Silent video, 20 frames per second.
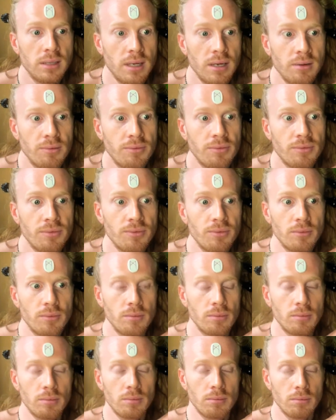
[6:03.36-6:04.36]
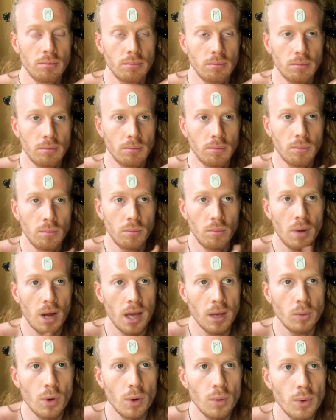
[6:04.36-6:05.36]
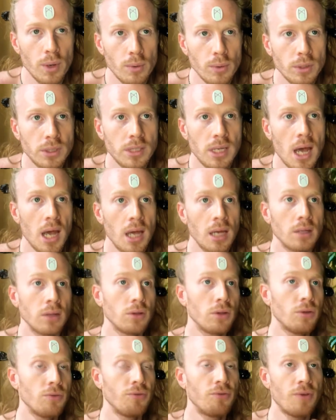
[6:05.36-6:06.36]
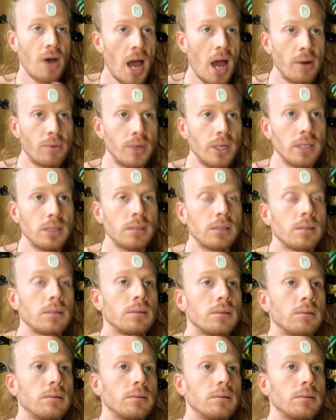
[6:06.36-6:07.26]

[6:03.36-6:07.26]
if, like what we were saying, the virus